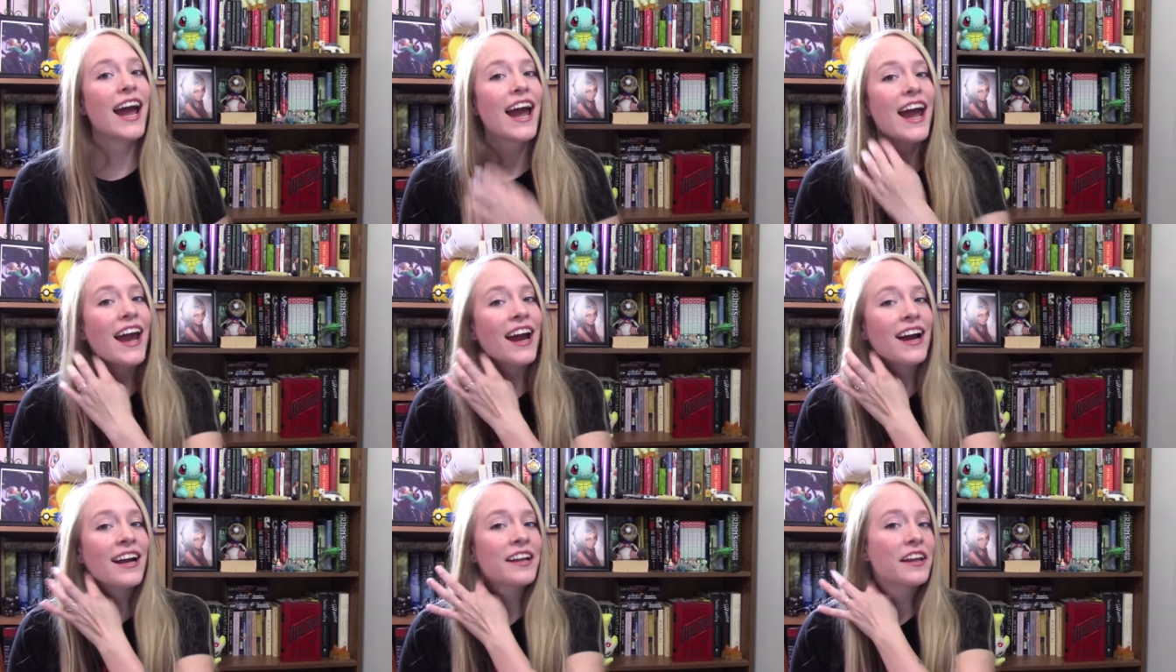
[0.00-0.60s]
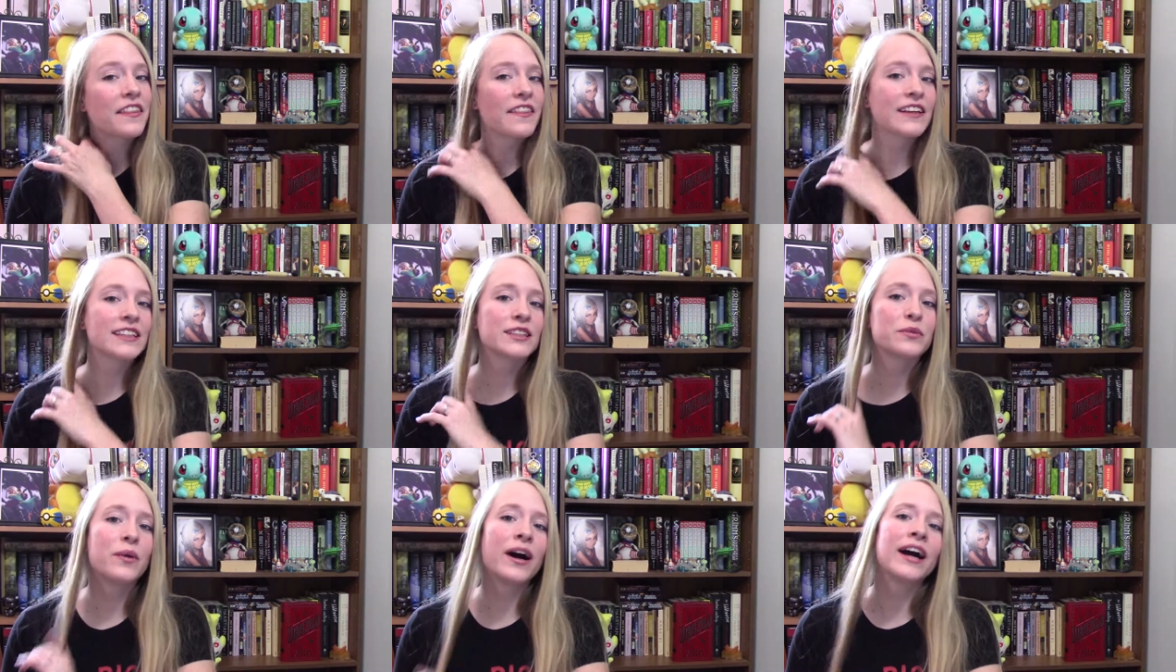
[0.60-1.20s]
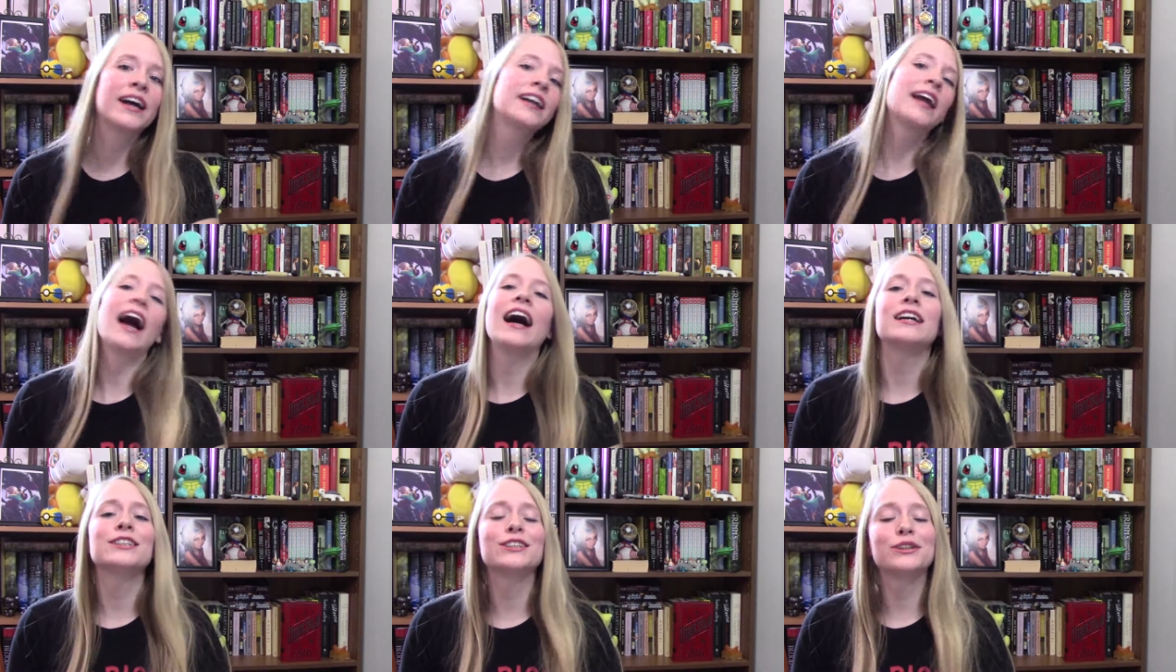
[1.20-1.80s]
And this one,
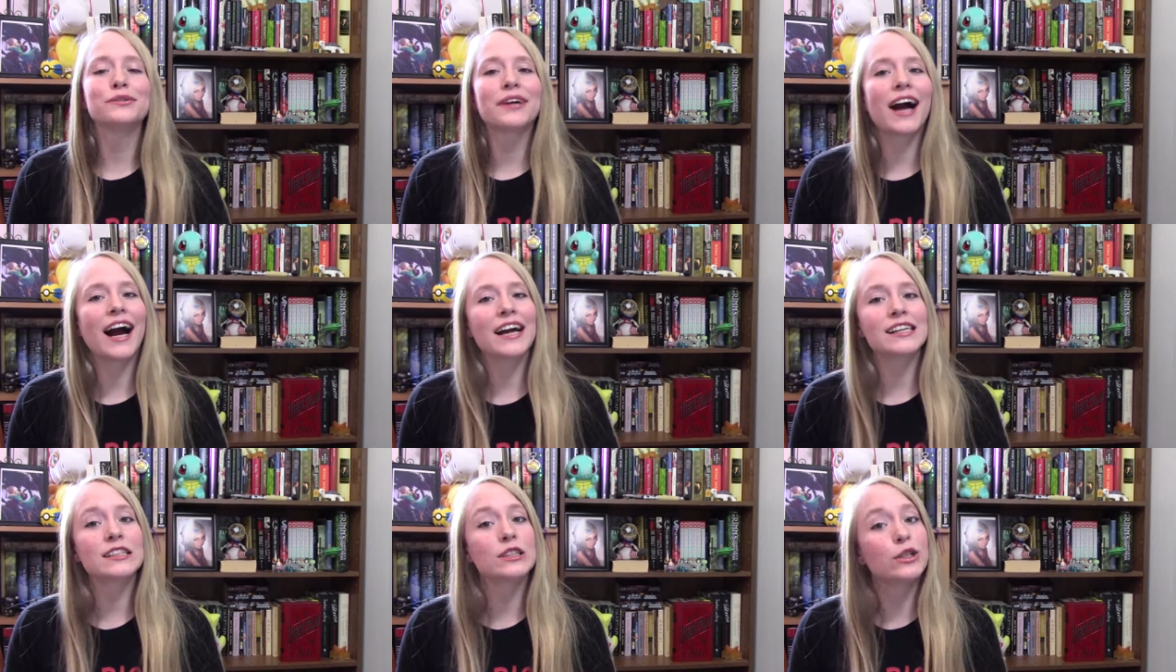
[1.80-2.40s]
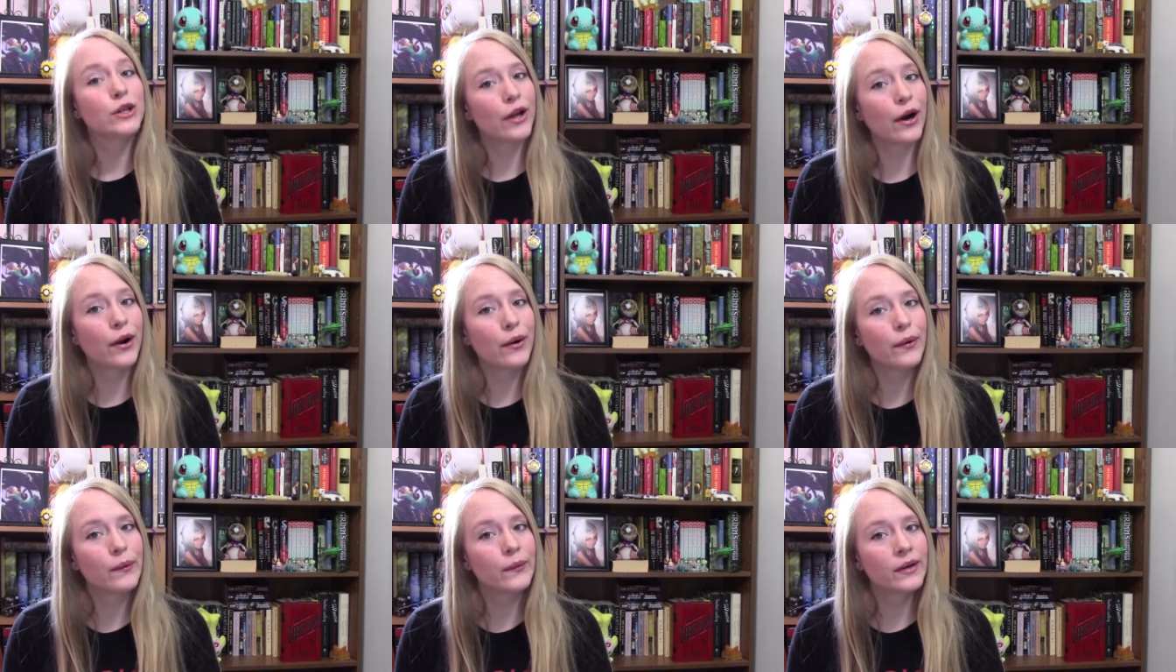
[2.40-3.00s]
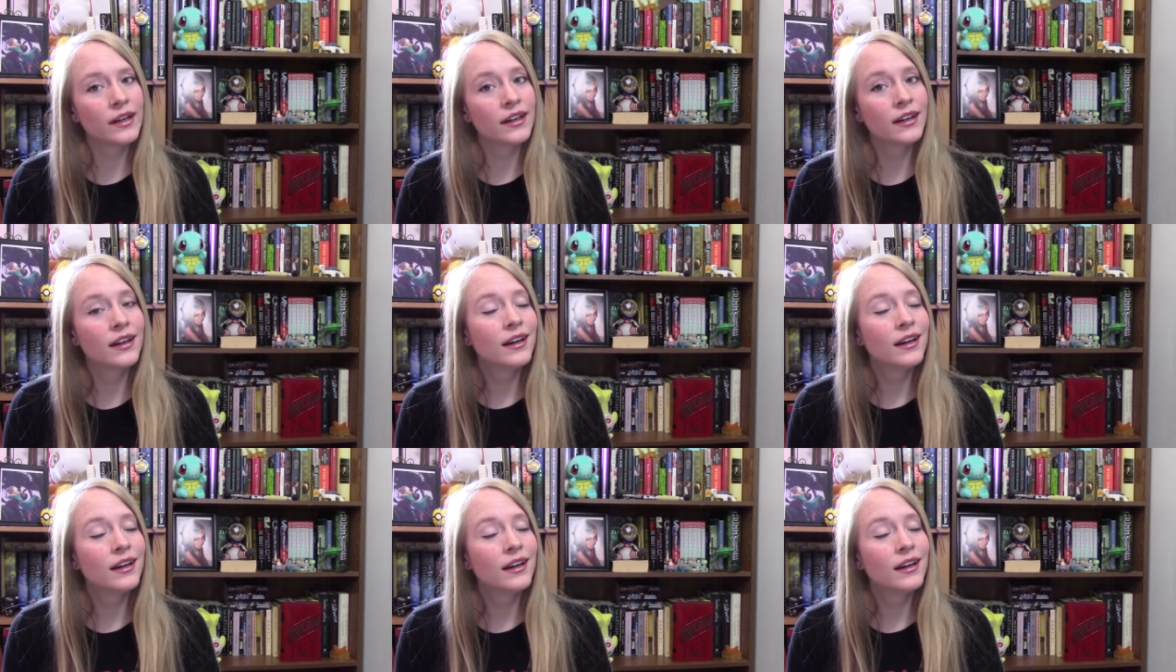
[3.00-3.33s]
as you guys know,